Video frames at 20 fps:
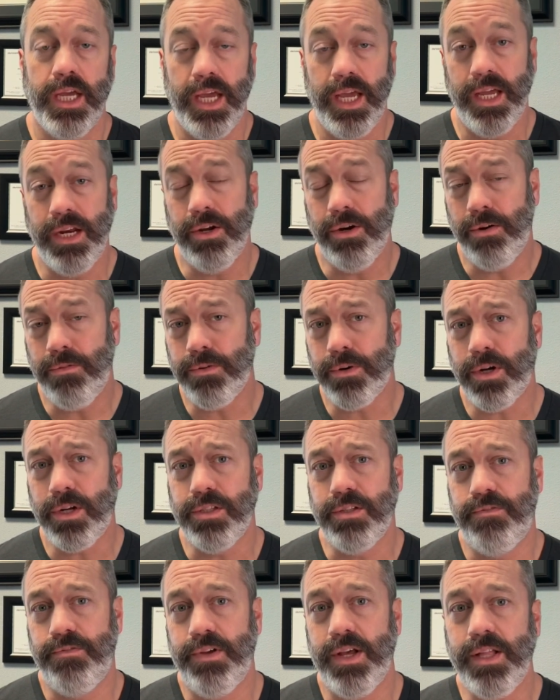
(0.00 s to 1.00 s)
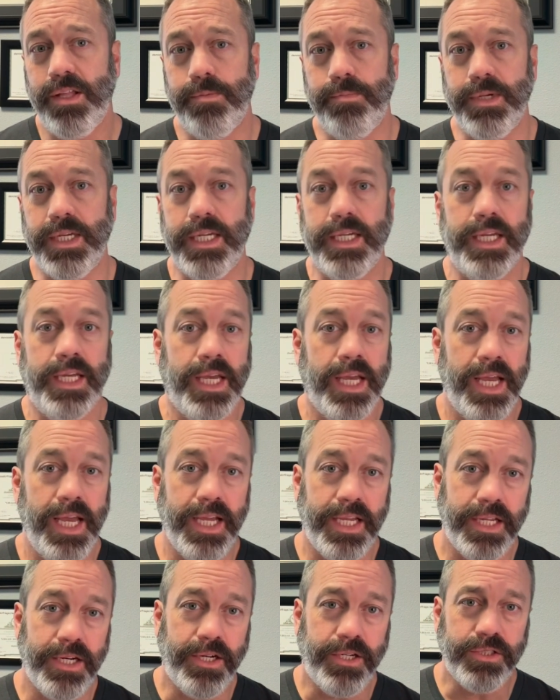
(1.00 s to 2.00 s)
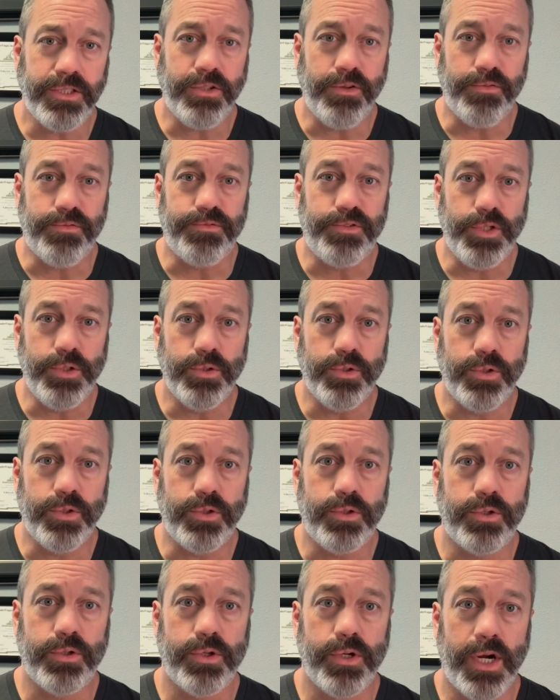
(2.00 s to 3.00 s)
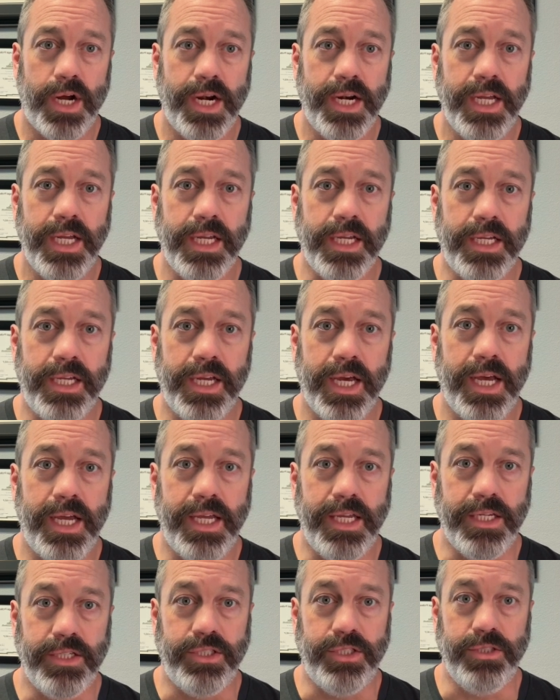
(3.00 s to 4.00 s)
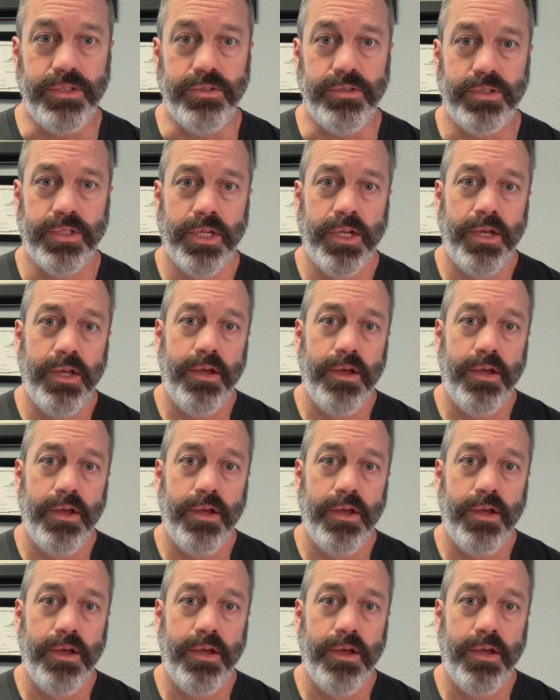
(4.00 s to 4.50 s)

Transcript: and overall development, and can also fuel chronic gut issues,